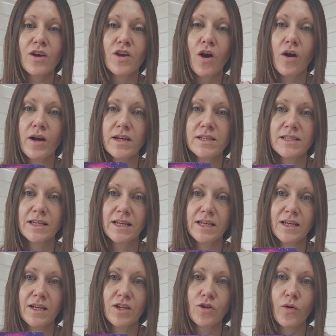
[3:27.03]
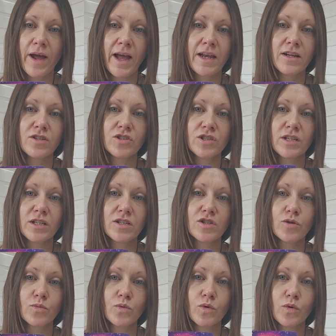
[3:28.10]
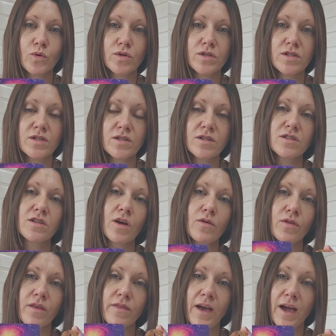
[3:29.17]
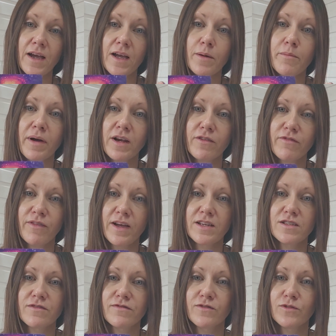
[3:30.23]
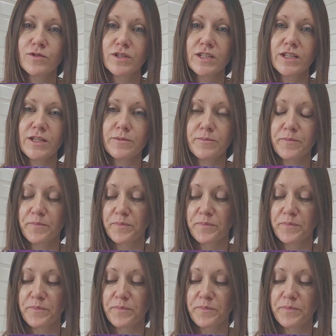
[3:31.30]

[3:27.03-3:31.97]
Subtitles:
guiding your energy towards so that that can manifest for you.